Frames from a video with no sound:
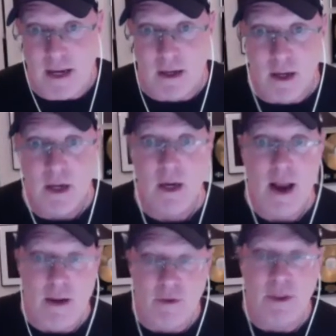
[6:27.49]
Right.
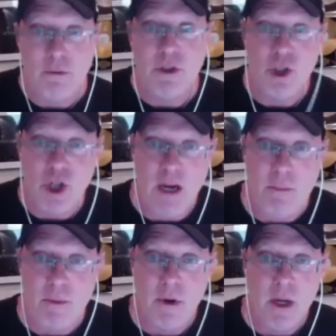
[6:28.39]
Everything was
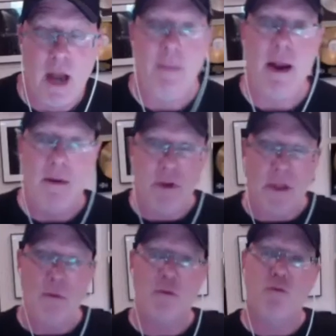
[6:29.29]
cheap. I mean,
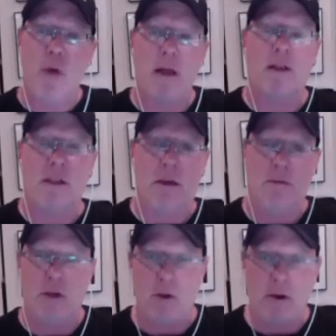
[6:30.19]
everything was relative.
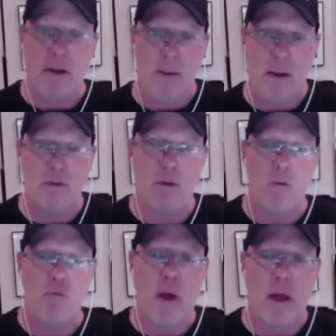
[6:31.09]
Do you know what I mean? It was
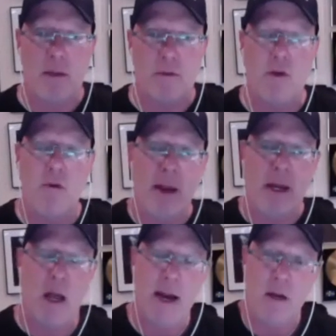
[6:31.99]
all relative. So you
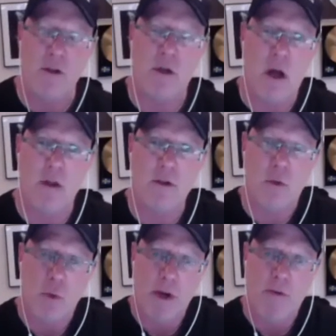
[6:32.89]
make $900 a
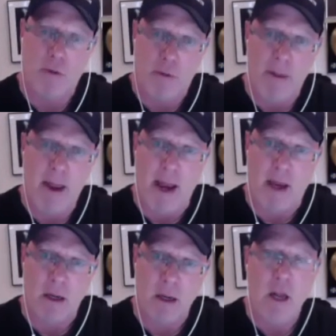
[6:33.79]
week for a band,
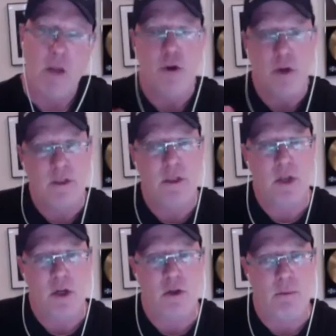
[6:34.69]

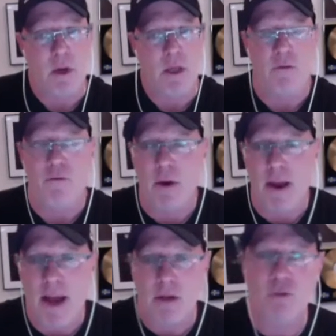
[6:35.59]
$3,600 a month. If your
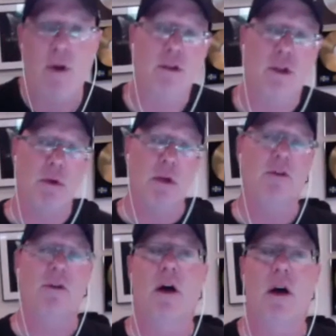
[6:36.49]
house rental is
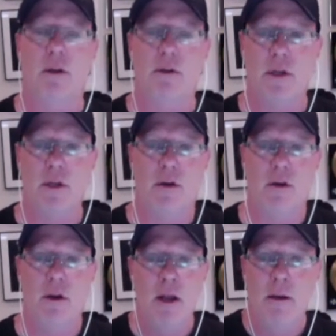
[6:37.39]
$300 and your
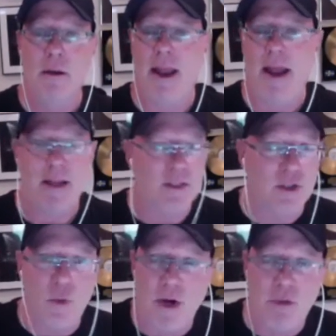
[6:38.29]
gas is
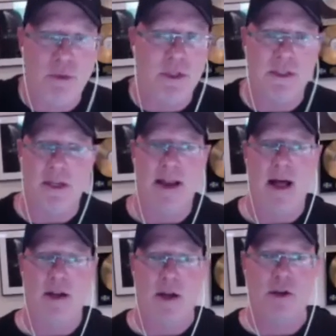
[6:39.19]
23 cents a
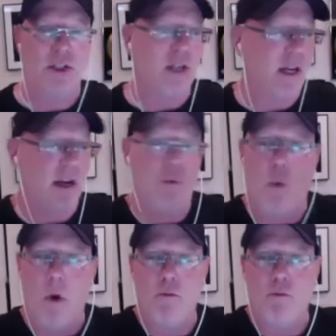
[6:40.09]
gallon and you're sticking in
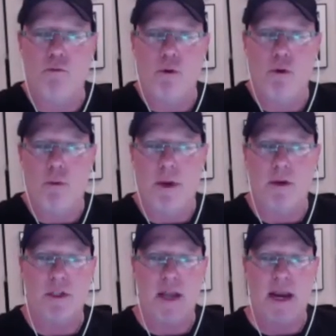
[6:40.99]
one room and you're
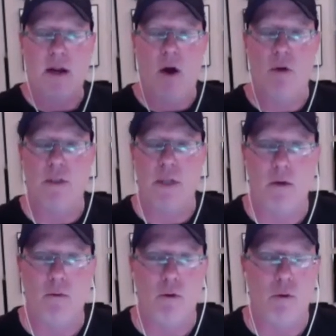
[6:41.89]
staying in a hotel
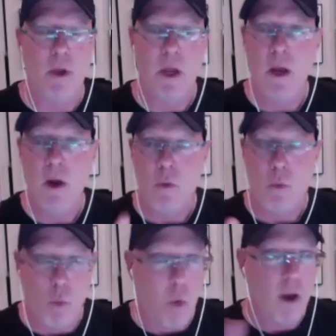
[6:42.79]
room,
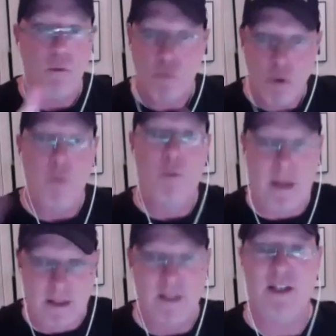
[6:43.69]
one room with
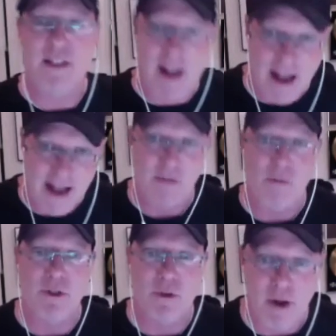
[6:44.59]
like the 6 guys,
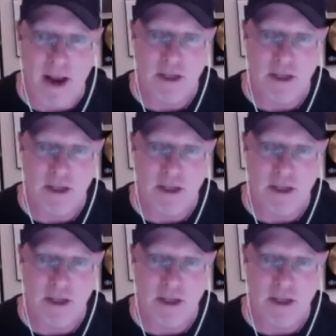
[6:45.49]
everyone's crashing.